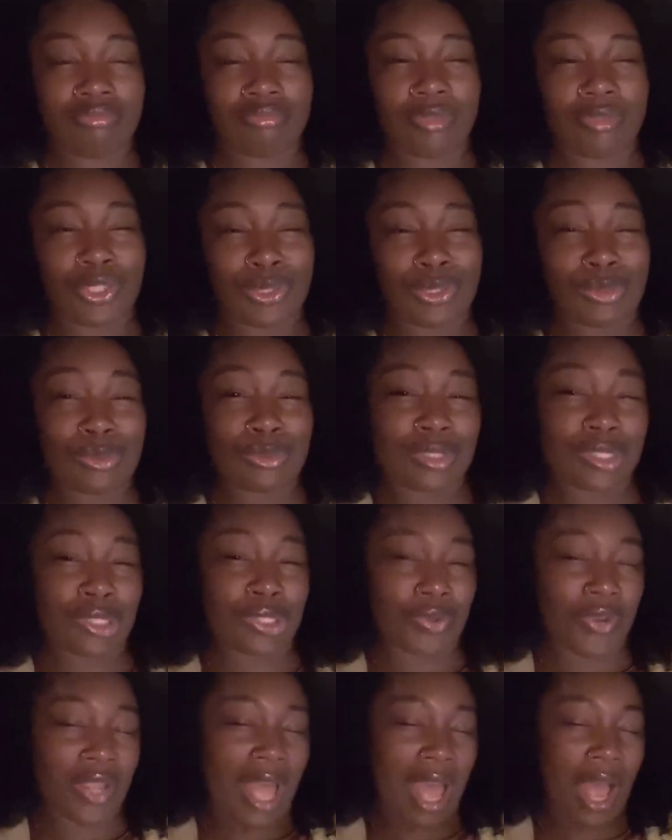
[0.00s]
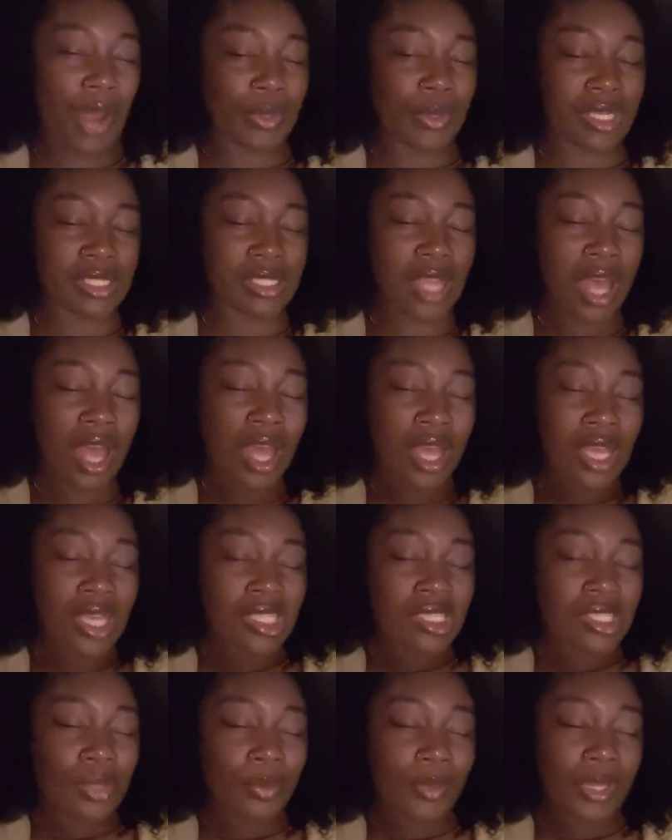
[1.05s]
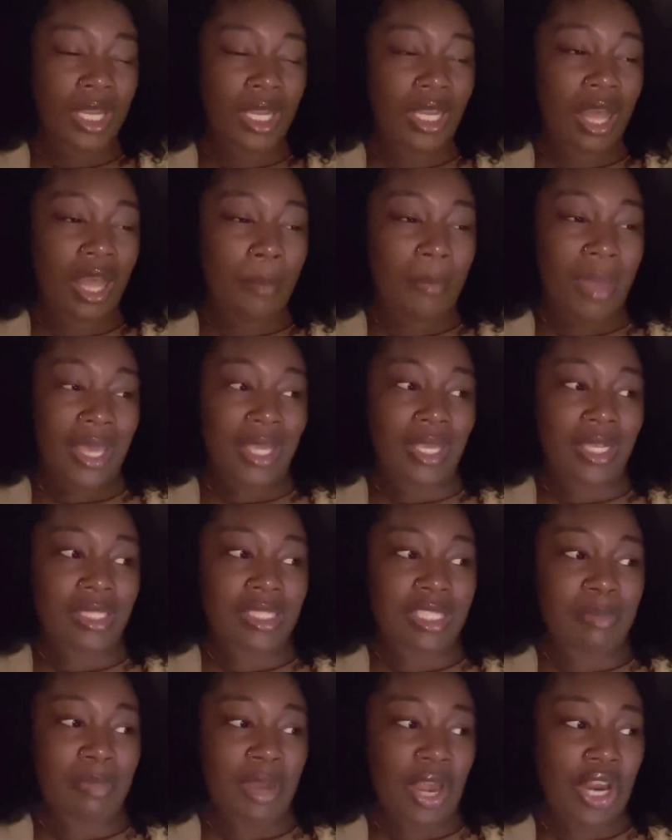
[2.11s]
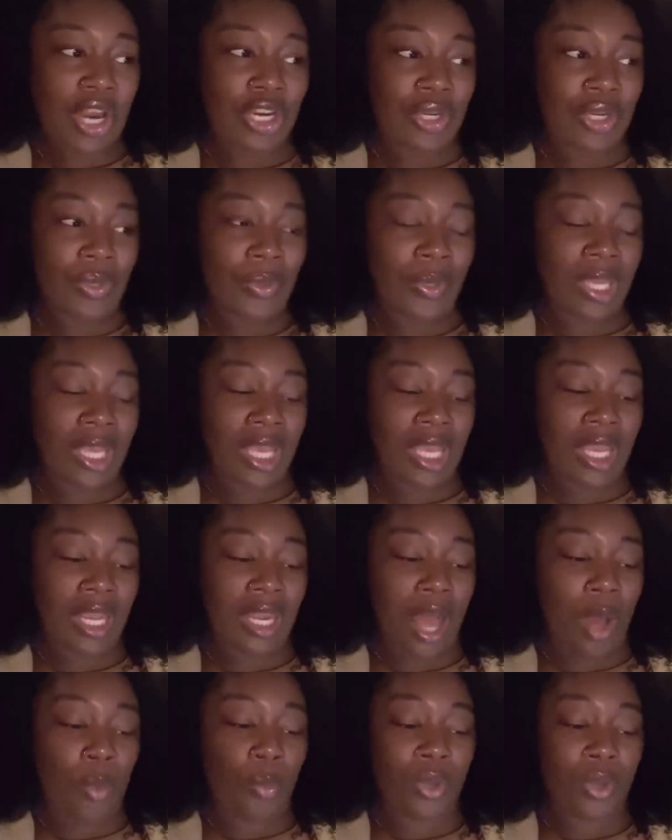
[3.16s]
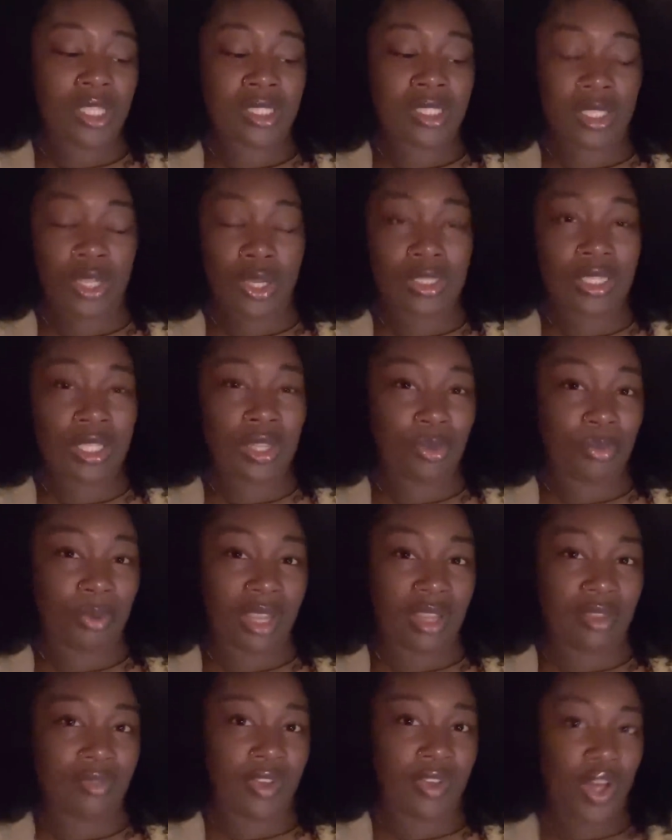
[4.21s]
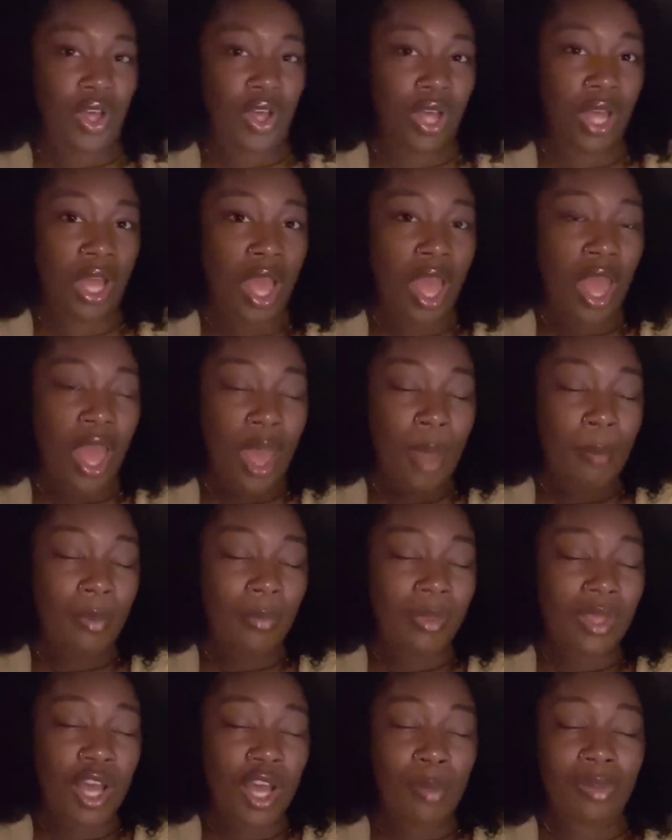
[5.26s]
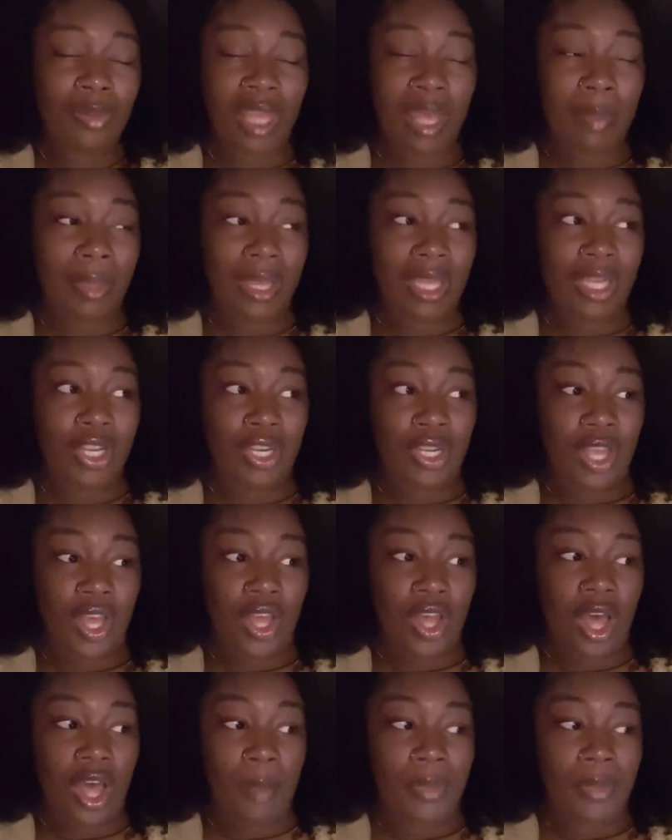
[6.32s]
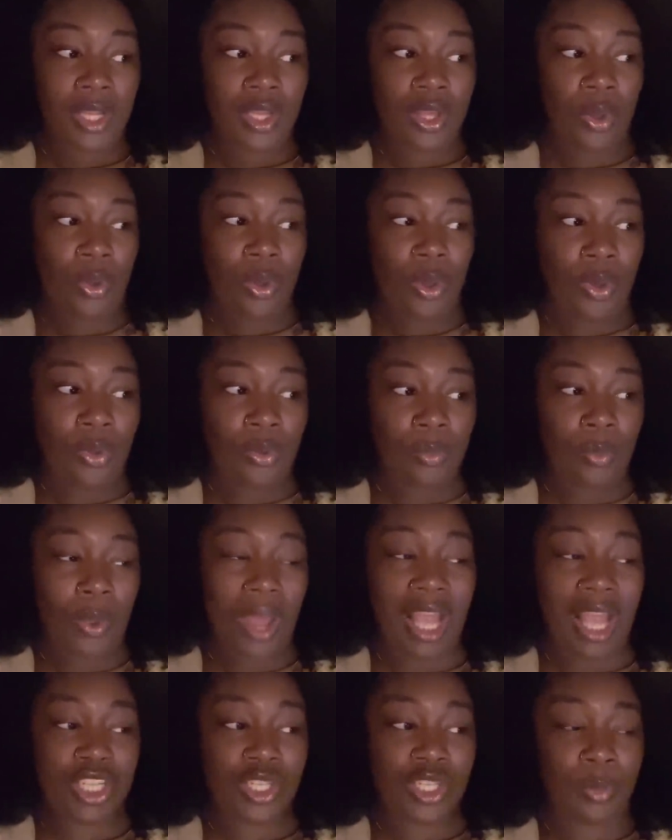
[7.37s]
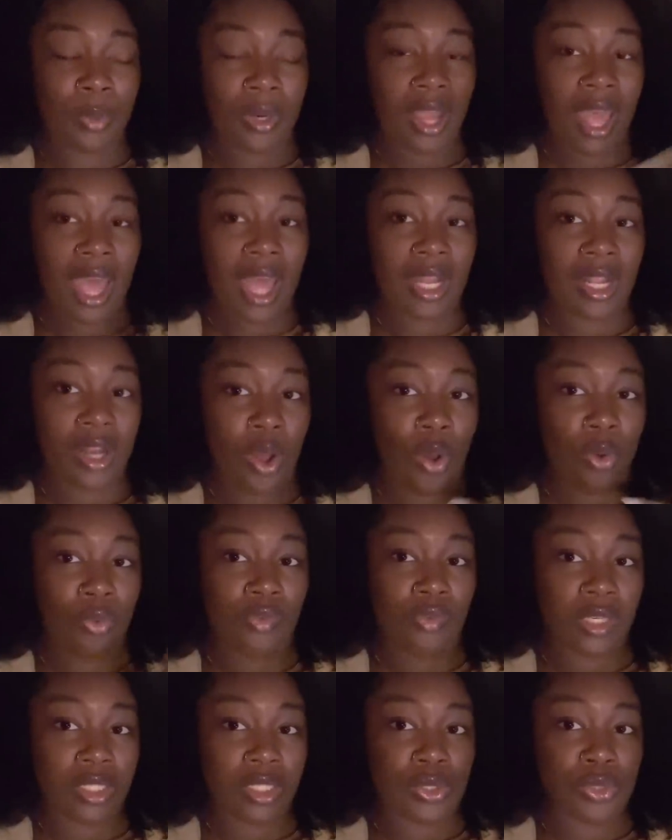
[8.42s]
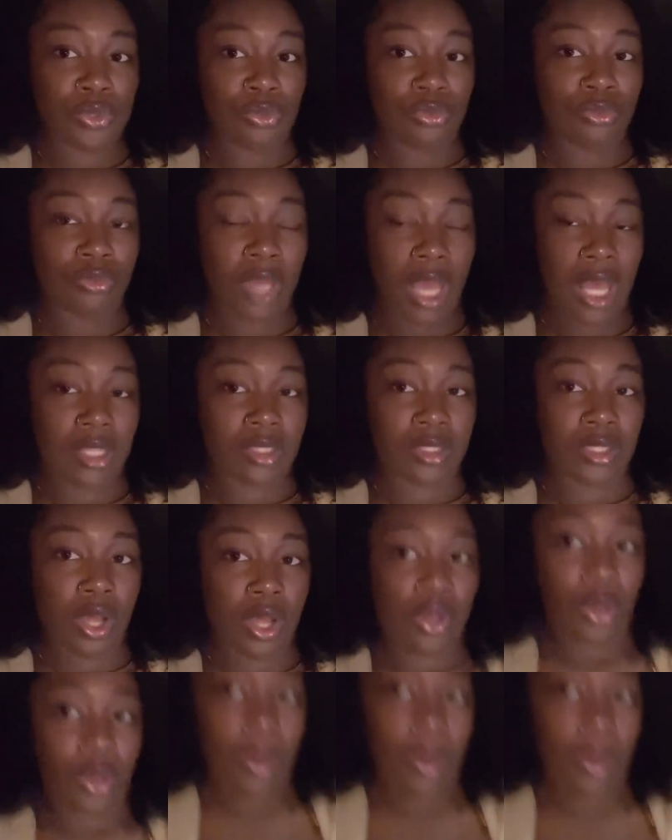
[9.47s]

two to three hours so we're gonna come back here tomorrow and I want us to go to the rainfall, but we're gonna play it by ear, y'all. I'm gonna go home. We're actually we're heading over to El Tunco.